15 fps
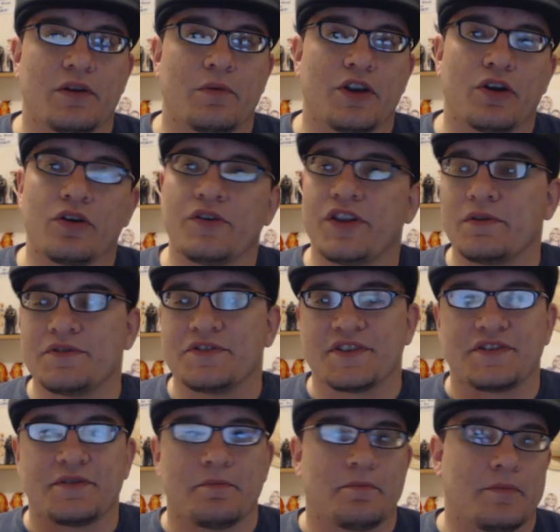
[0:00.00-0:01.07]
We heard that it was
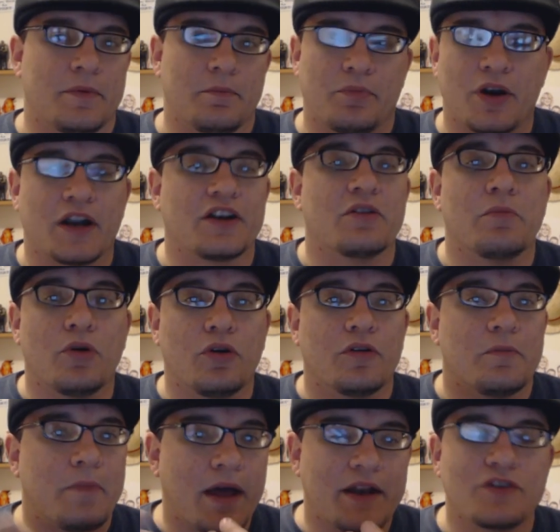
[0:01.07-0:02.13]
this impregnable,
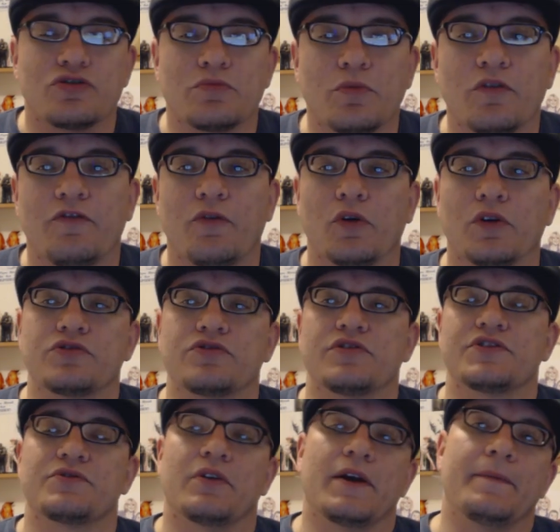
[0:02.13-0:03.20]
impenetrable
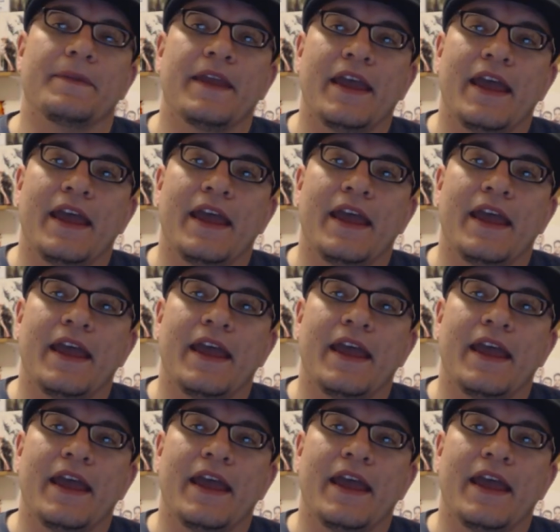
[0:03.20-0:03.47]
fortress, right?